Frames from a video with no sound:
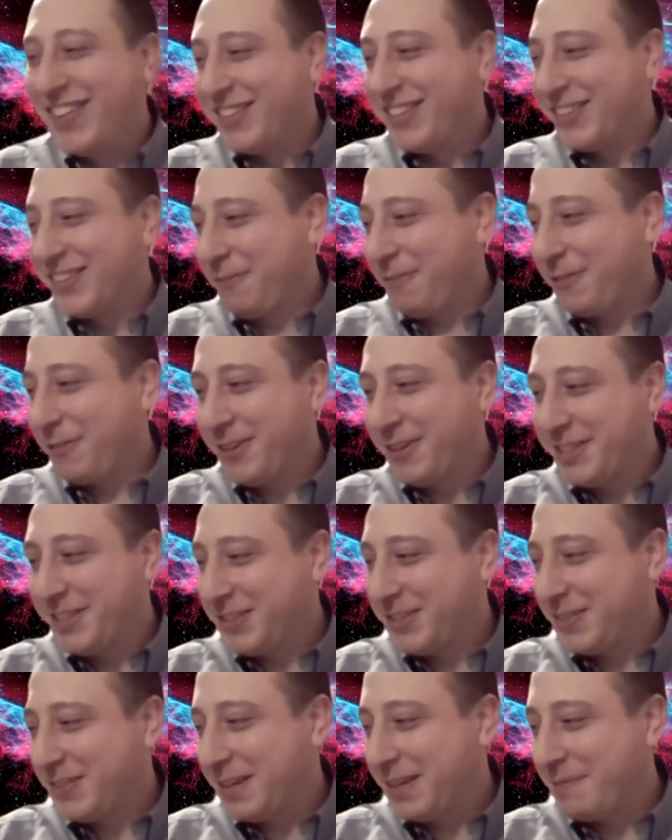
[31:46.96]
I'll, look forward
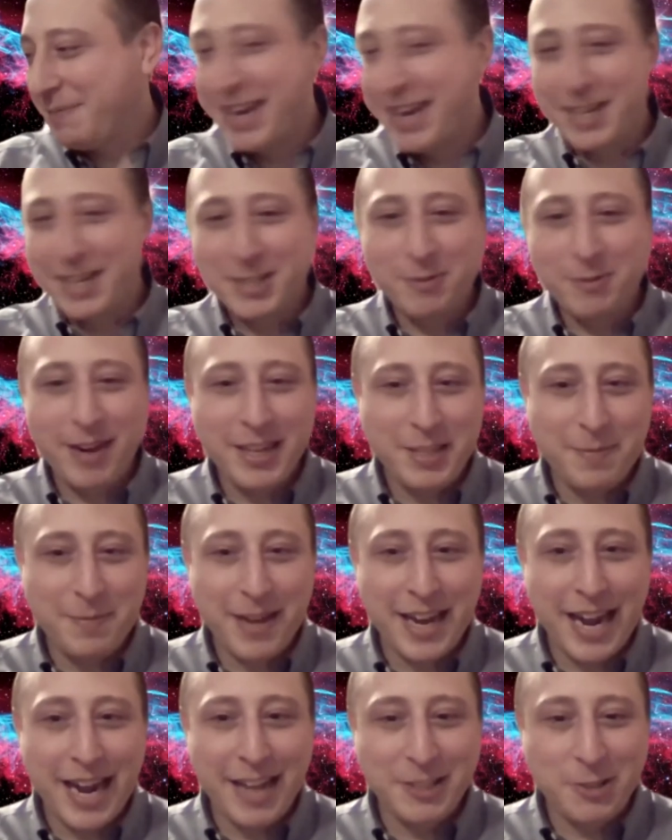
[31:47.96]
to uh, my next rant
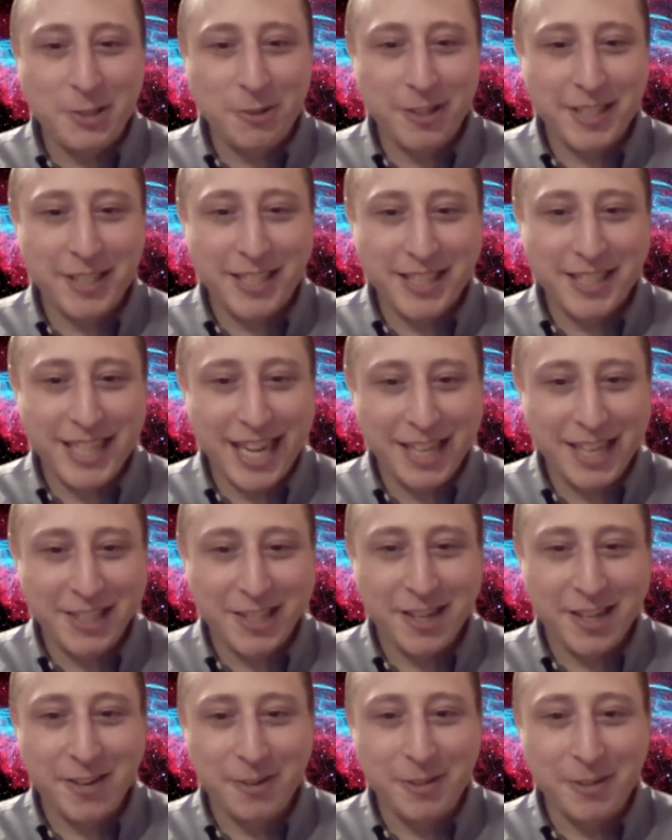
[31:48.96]
about asteroid
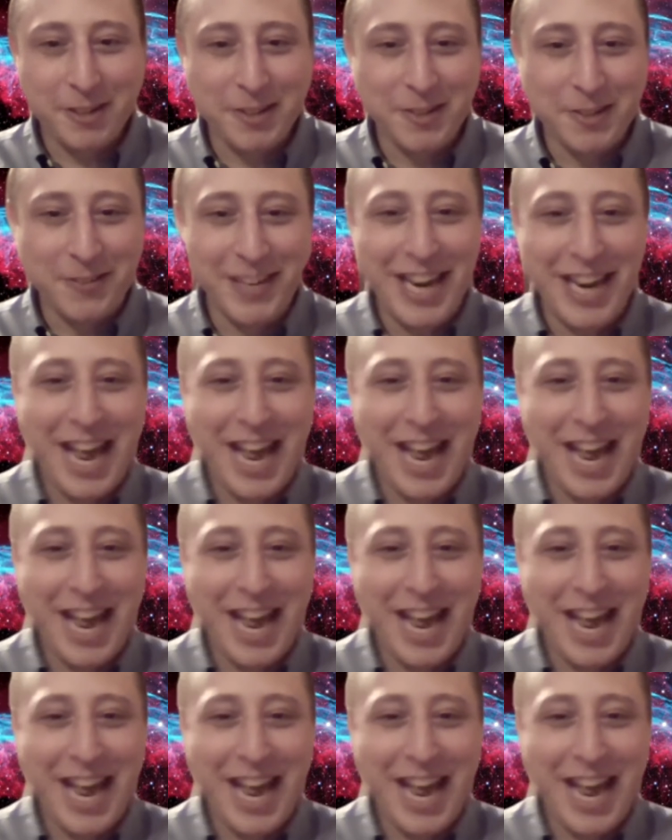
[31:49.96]
detection or, or what